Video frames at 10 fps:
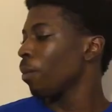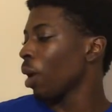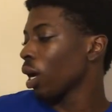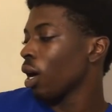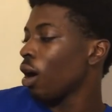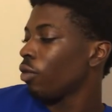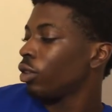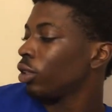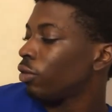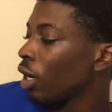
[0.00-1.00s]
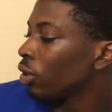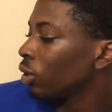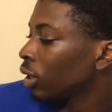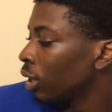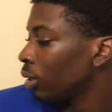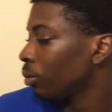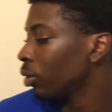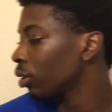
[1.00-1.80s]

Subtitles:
My conference finals teams.